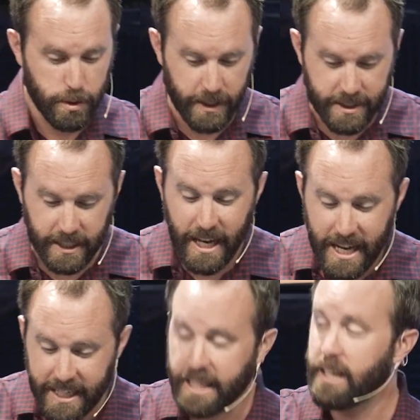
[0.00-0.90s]
which means he
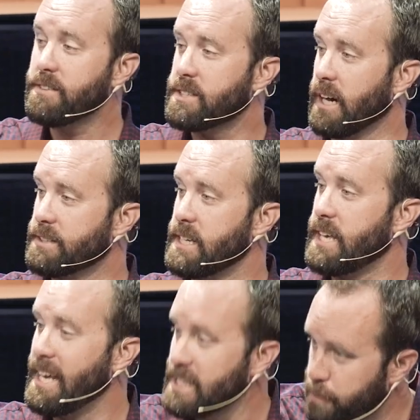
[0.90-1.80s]
gives us,
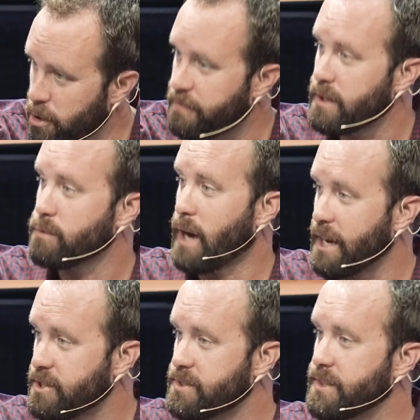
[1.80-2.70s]
as his perfect
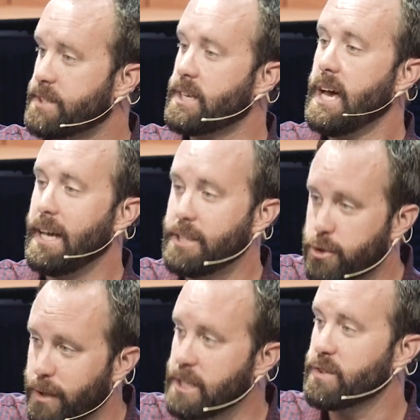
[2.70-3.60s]
righteousness is
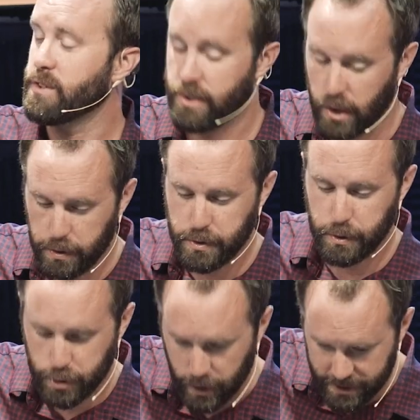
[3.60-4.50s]
transferred to those
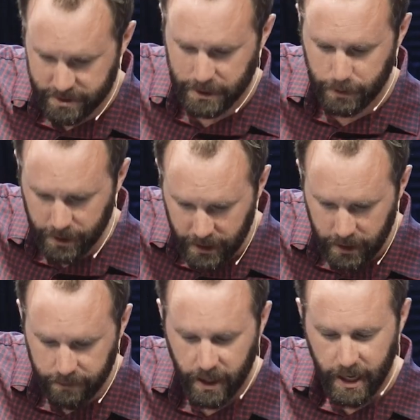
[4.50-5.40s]
who trust and
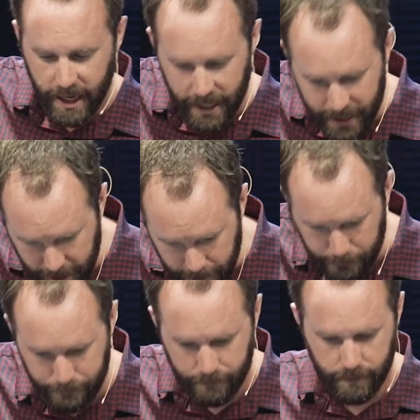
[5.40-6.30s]
believe in him.